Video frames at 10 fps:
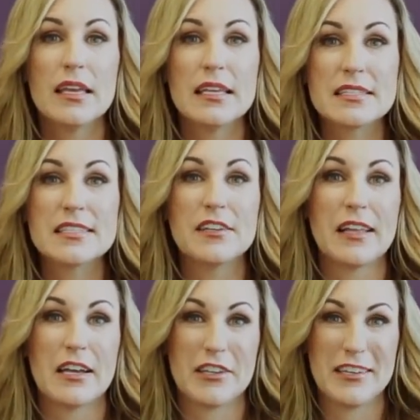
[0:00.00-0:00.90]
It's still
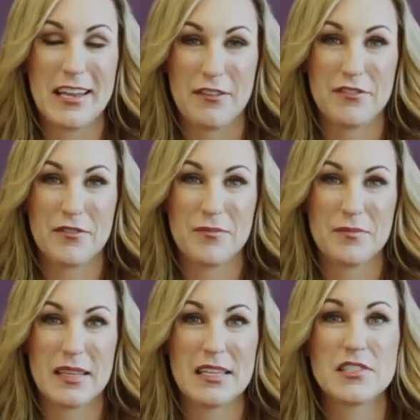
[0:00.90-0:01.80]
not good enough.
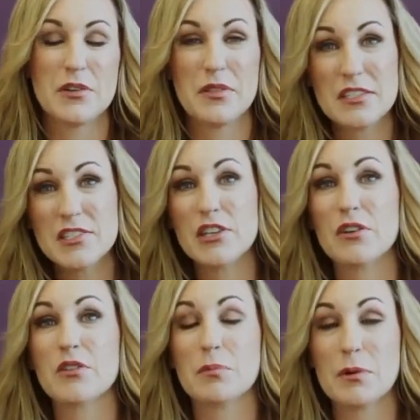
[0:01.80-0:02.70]
And so this
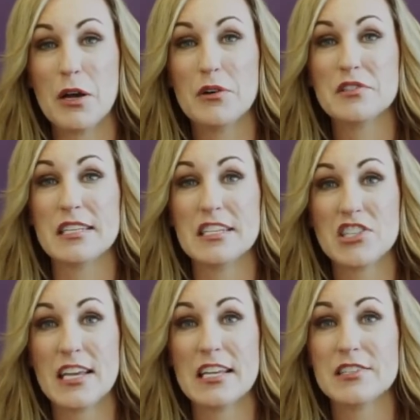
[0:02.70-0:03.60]
year they're proposing a
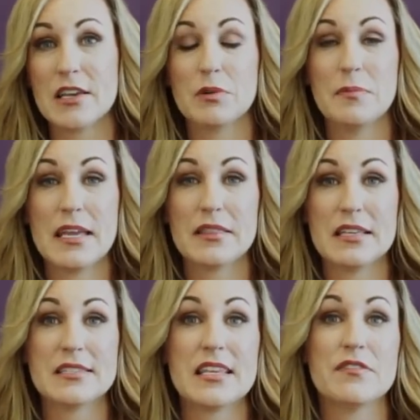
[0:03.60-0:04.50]
change that would make
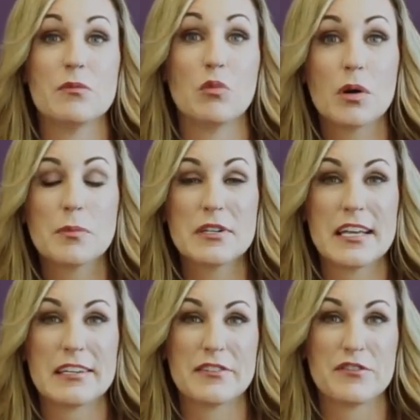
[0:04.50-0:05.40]
things even more
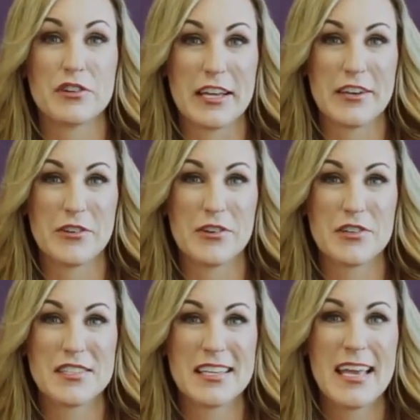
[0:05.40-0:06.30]
protective for gun
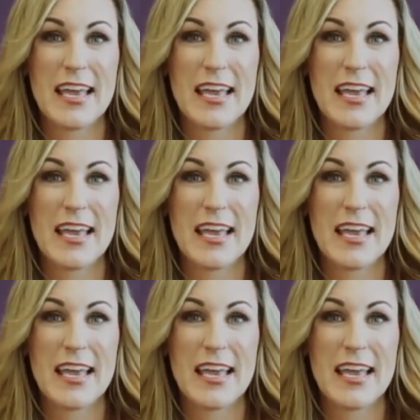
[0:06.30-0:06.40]
owners.